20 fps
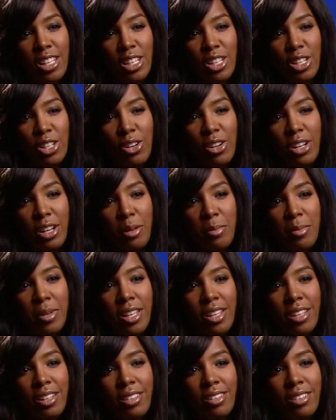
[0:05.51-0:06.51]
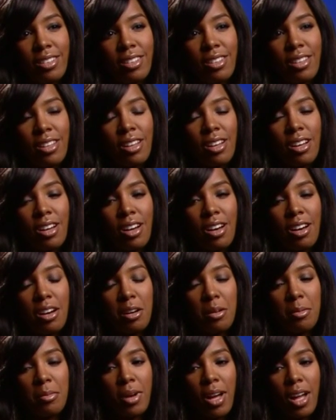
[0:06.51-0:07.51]
You know what I mean?
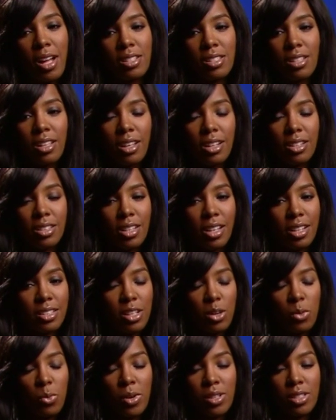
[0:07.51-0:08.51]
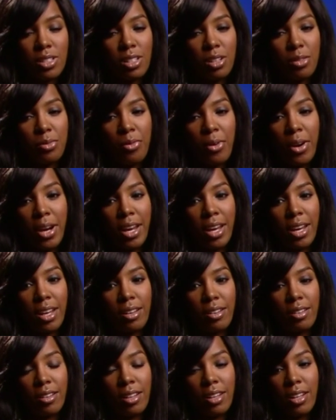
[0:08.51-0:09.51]
Um, I took a chance. I wasn't afraid.